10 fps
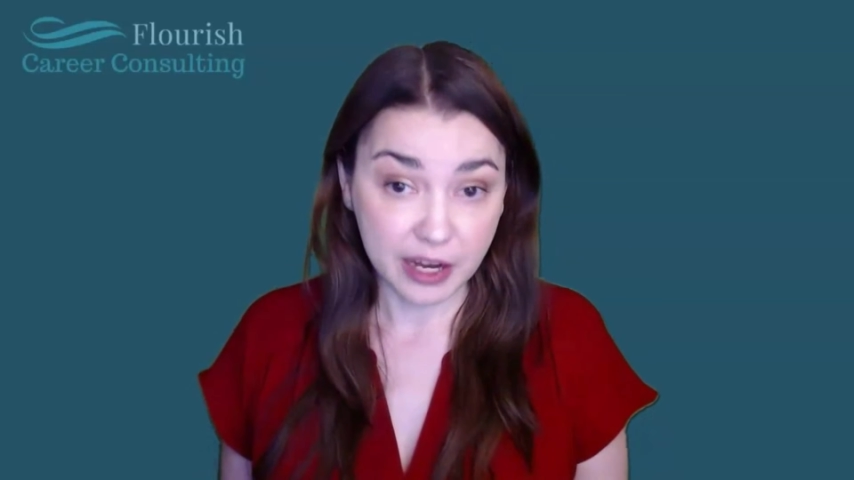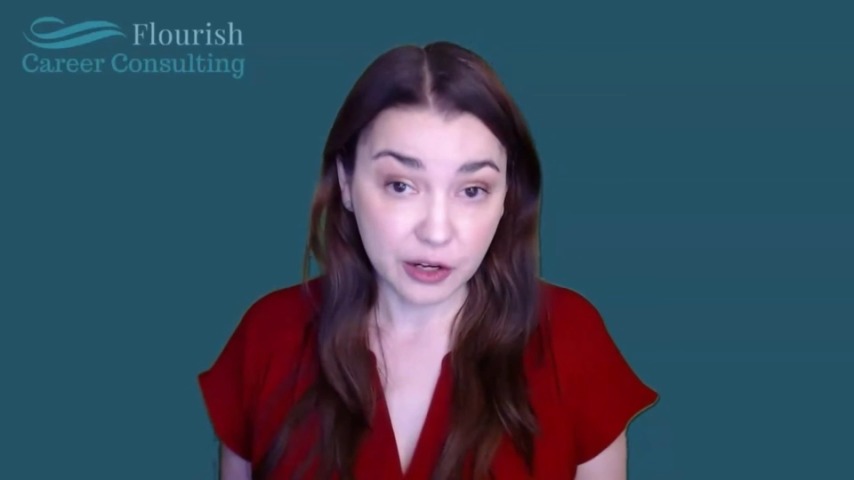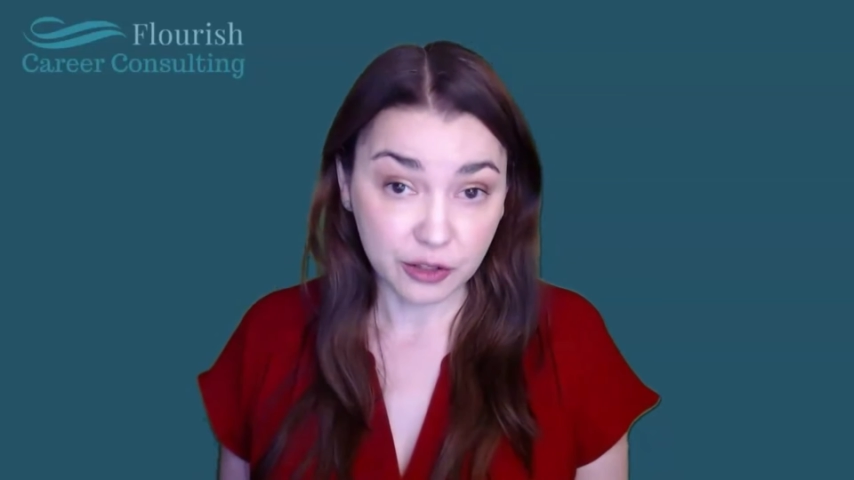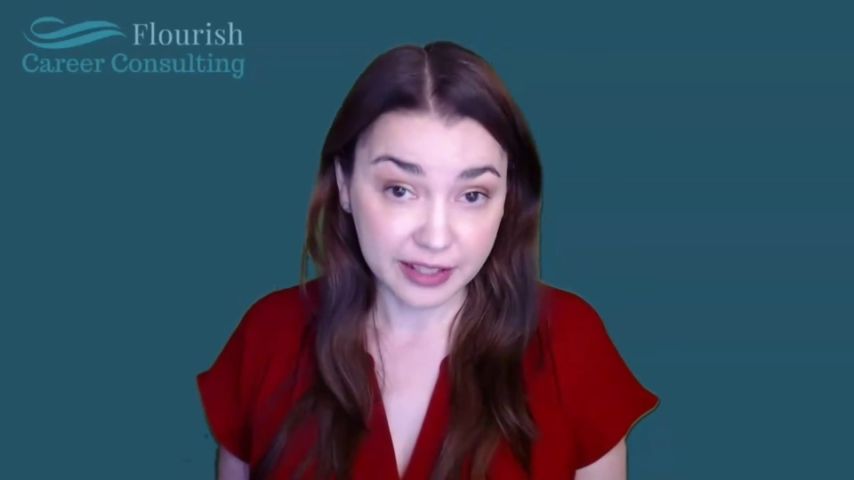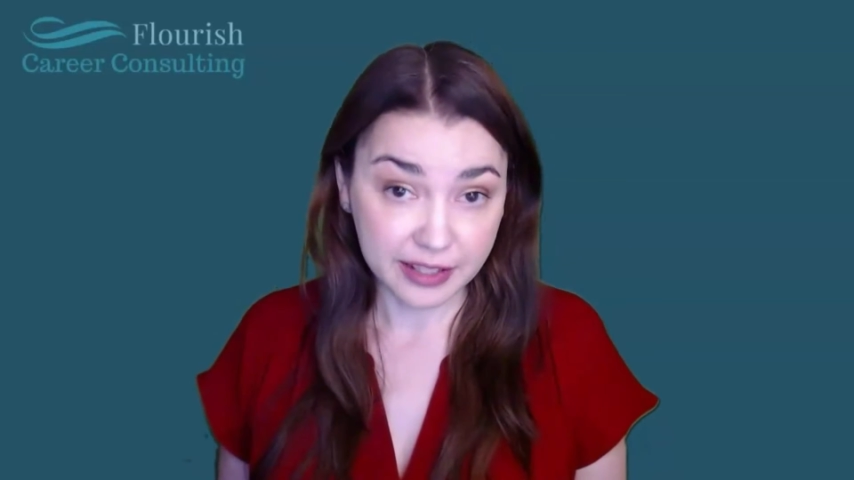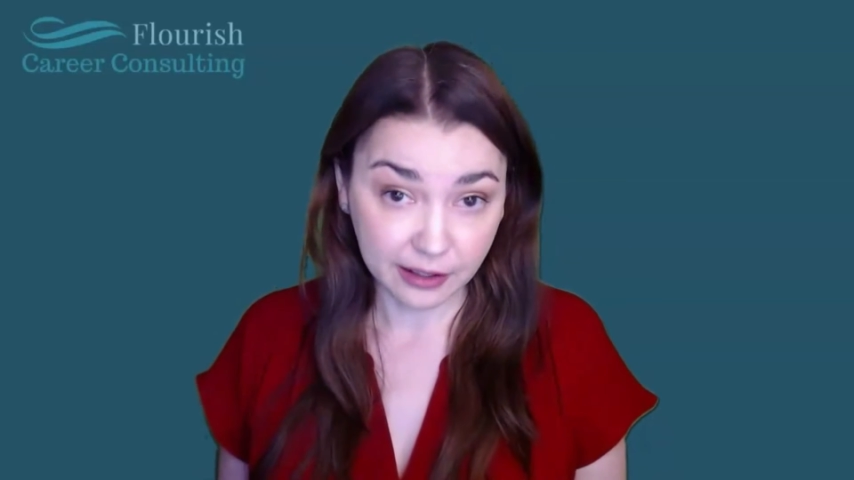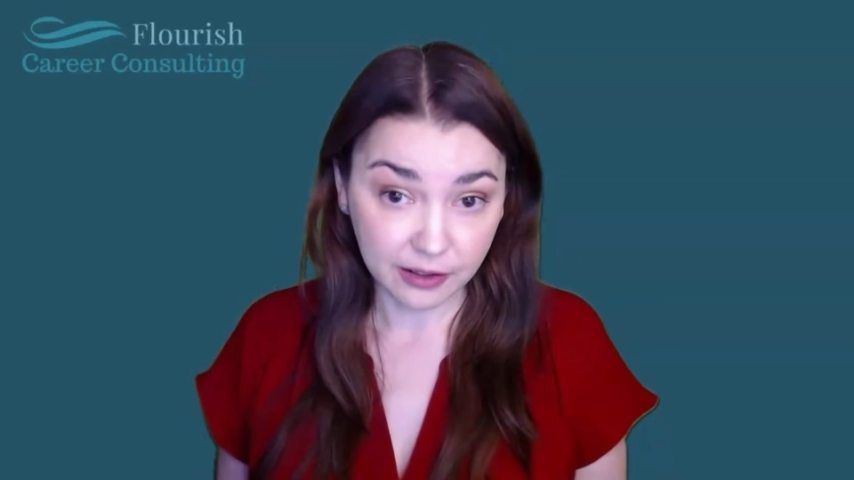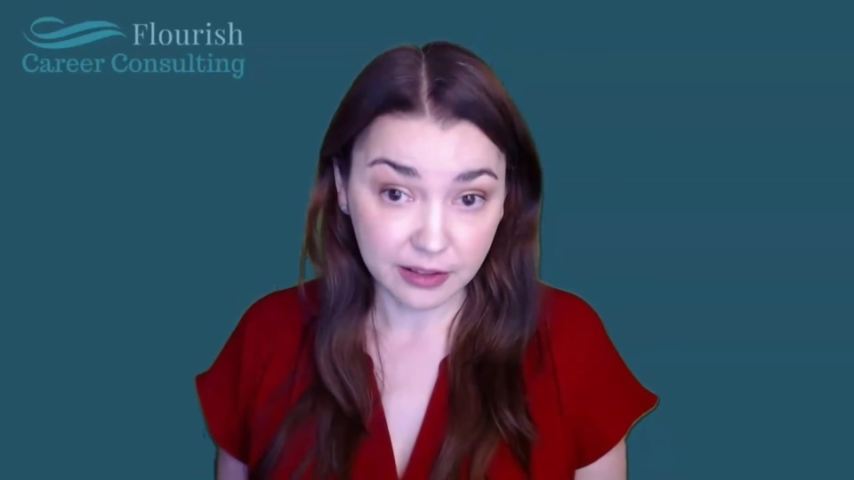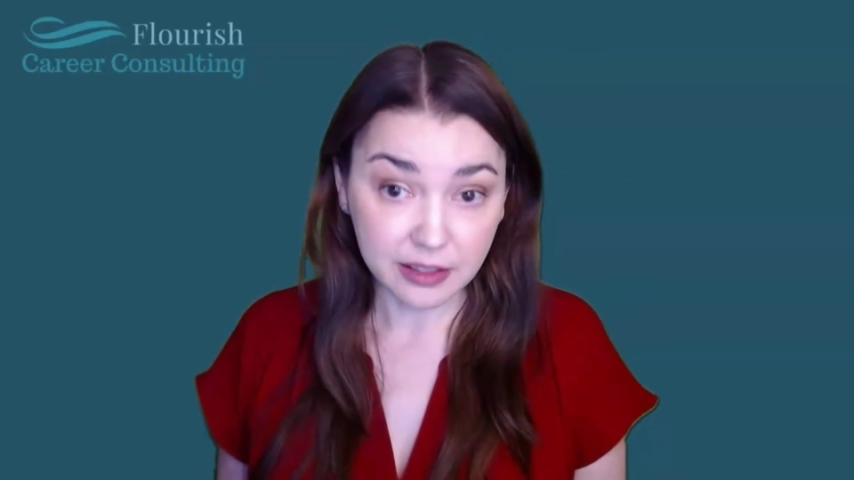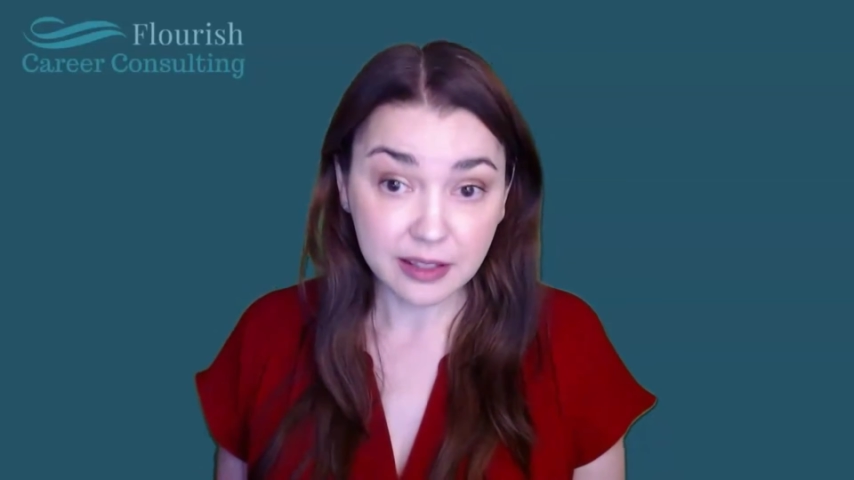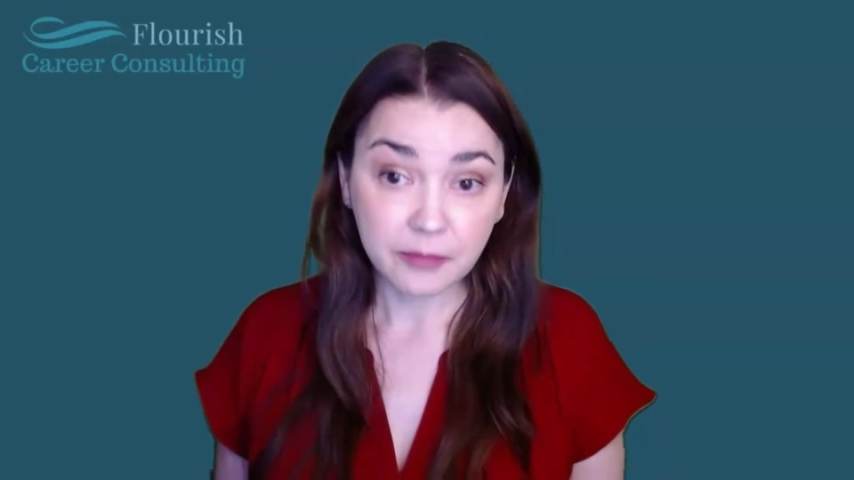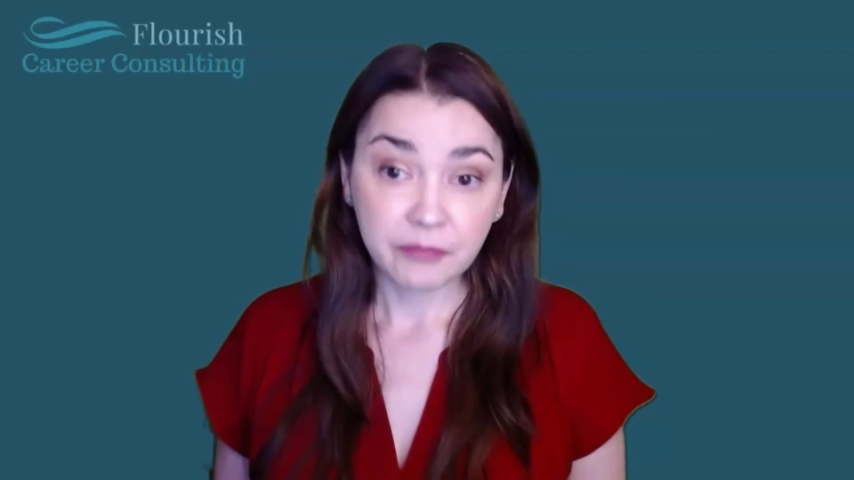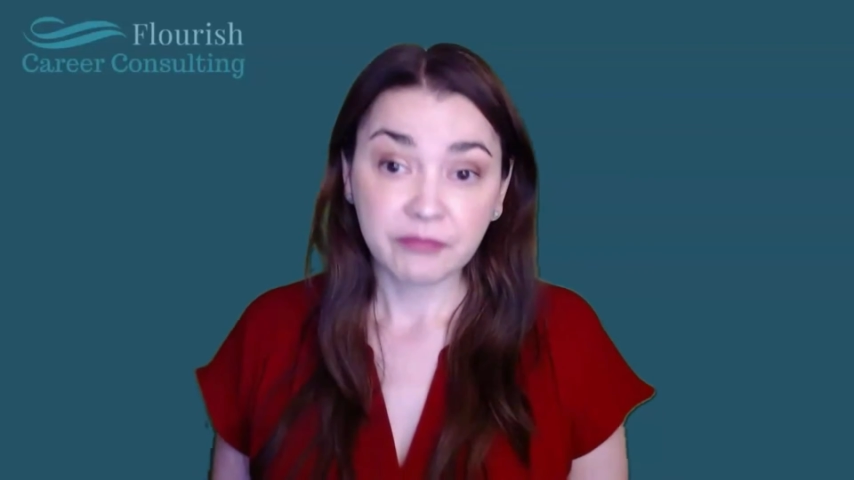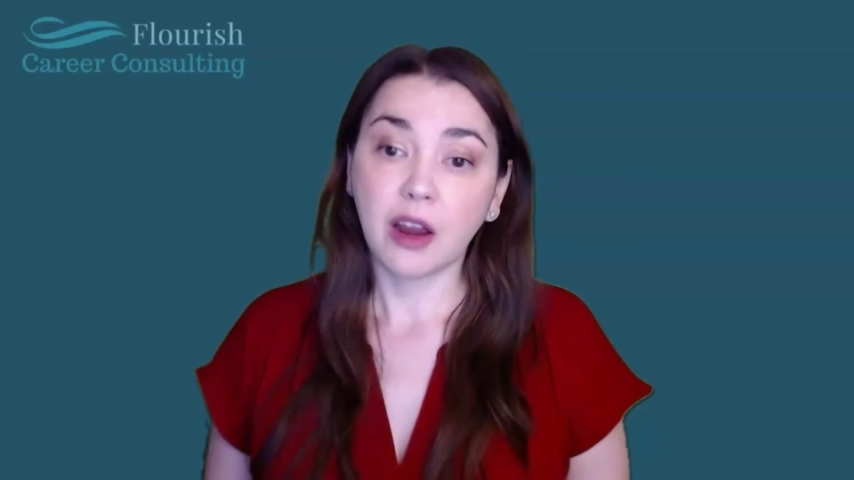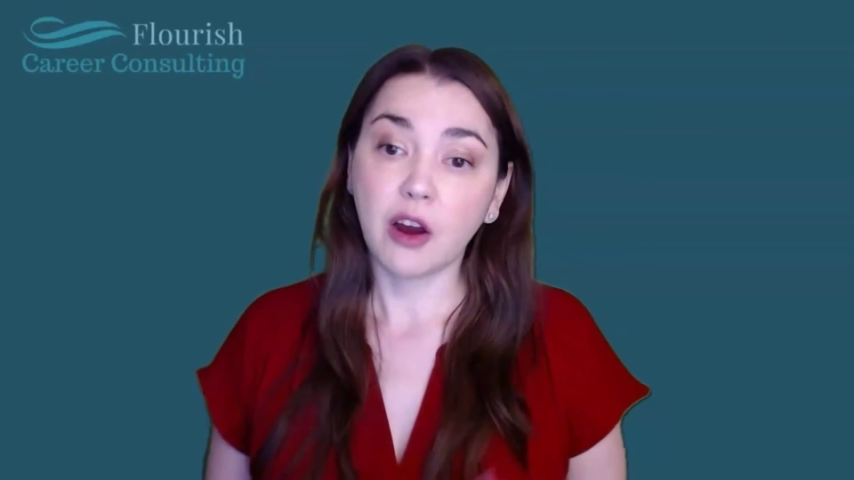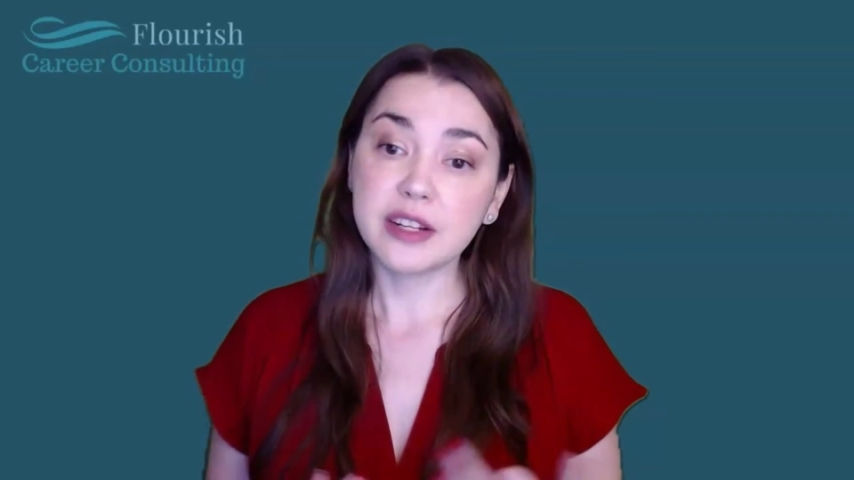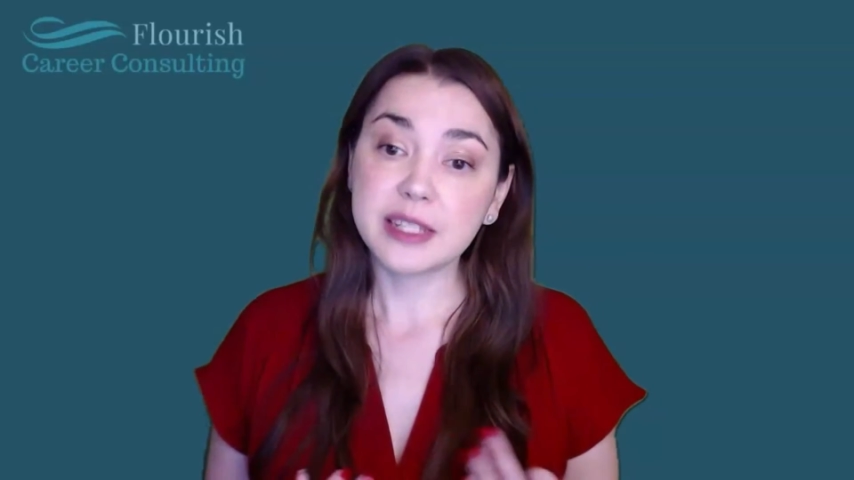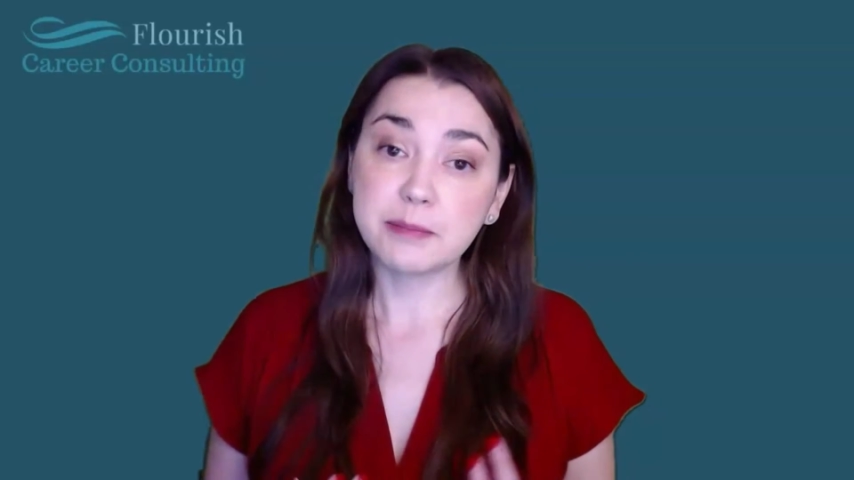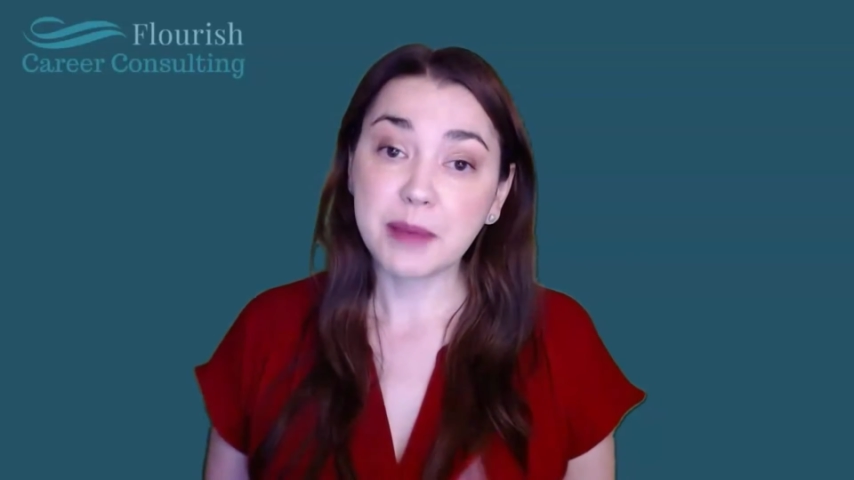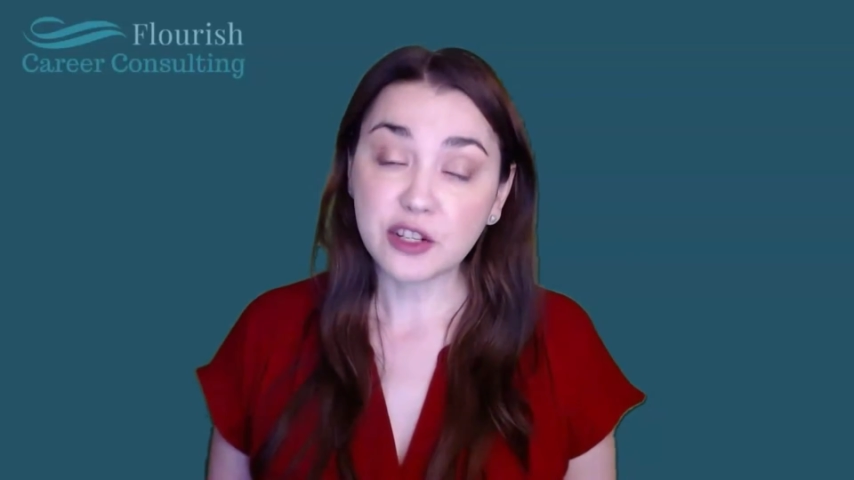your skills, are
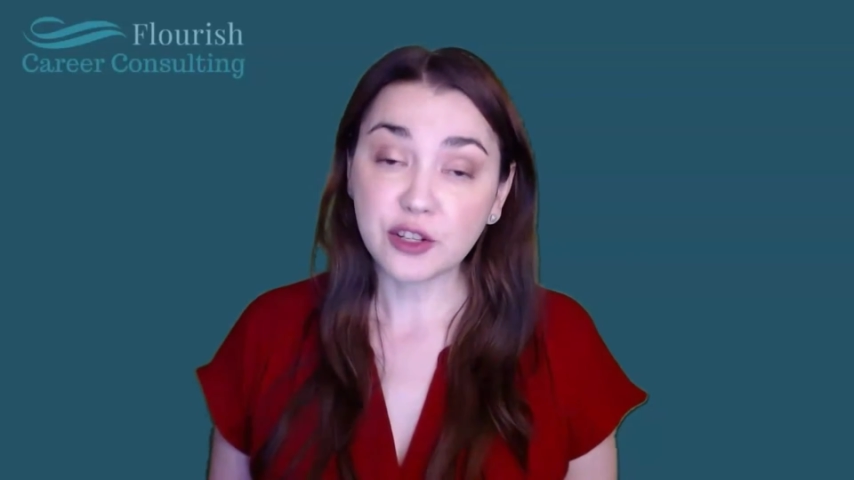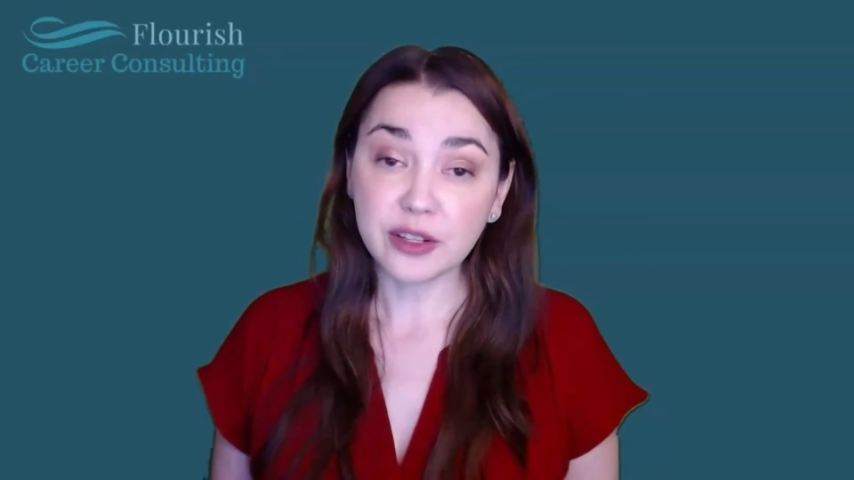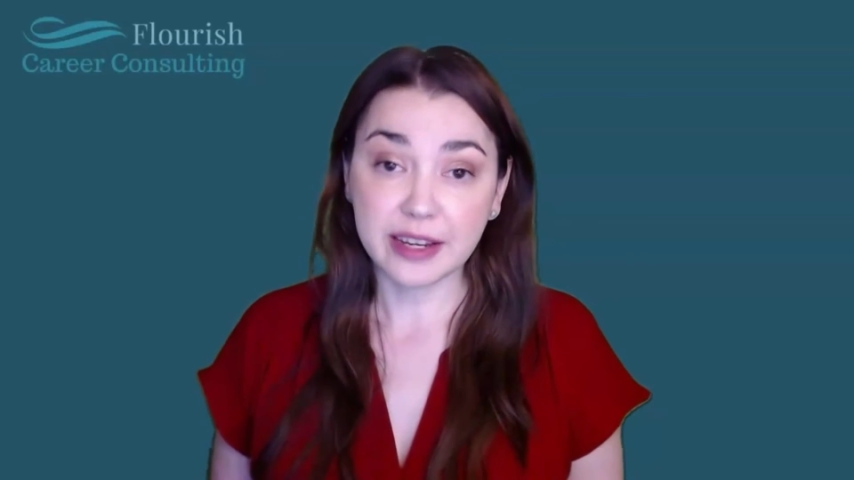especially